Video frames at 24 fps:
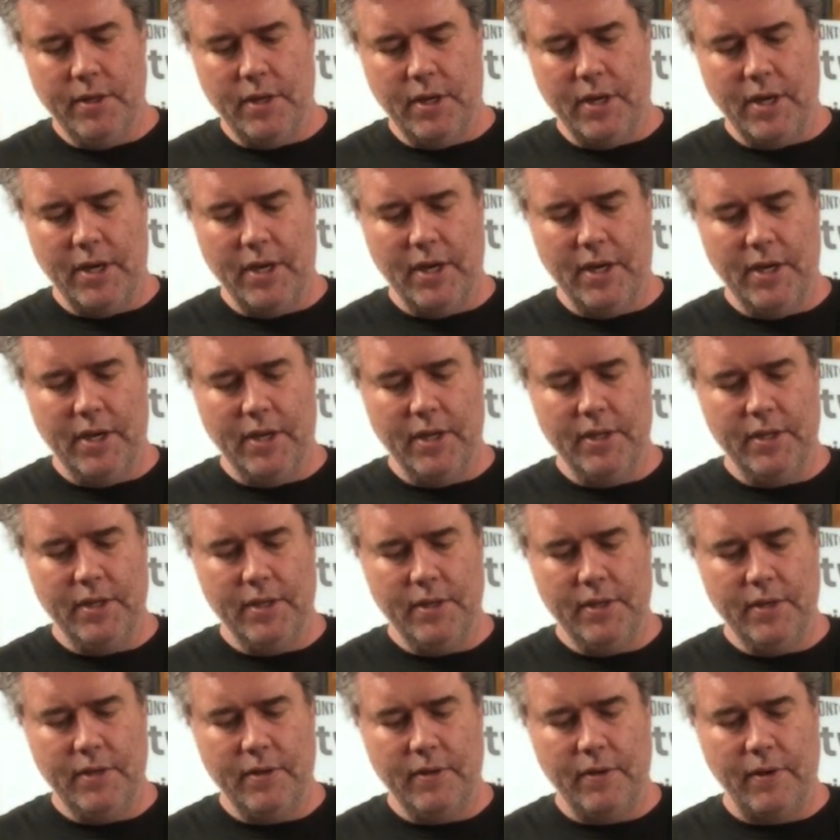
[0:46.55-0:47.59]

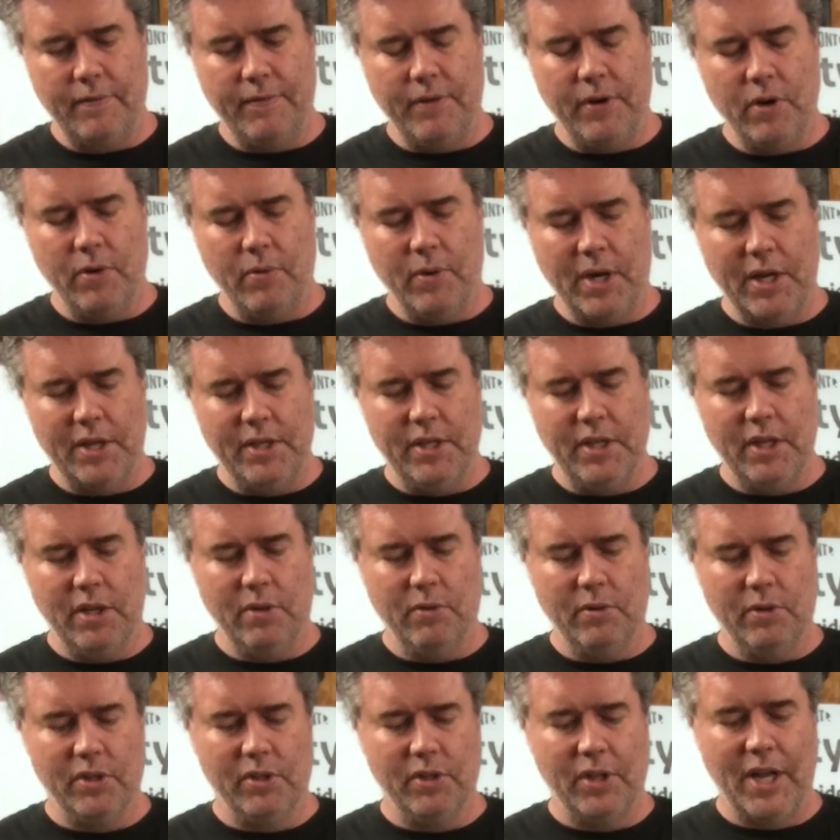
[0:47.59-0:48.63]
to
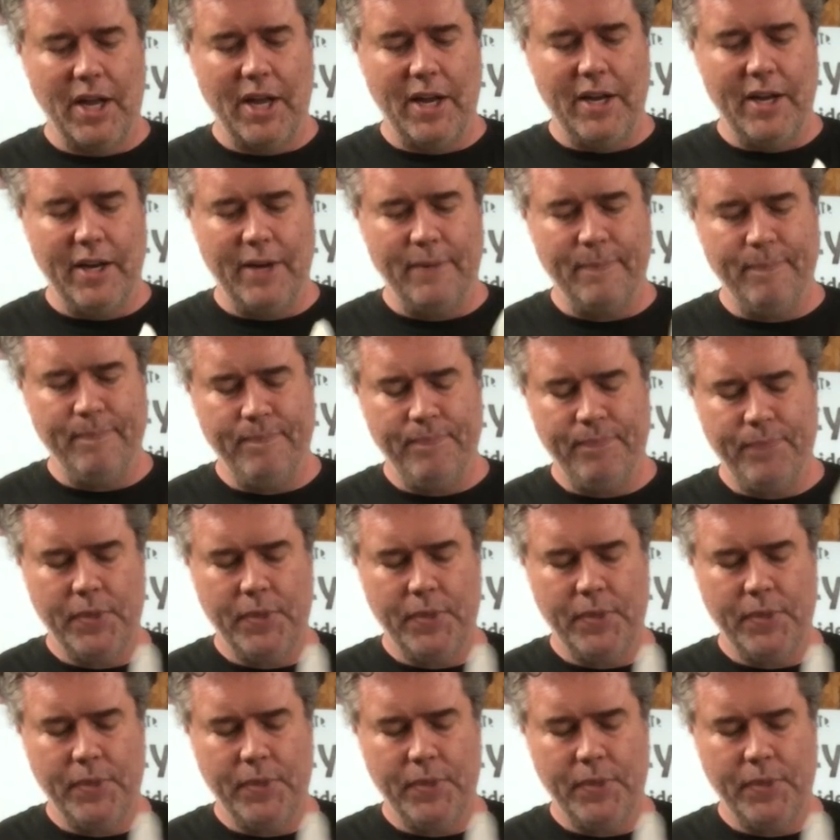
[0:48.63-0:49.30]
deal with lighting.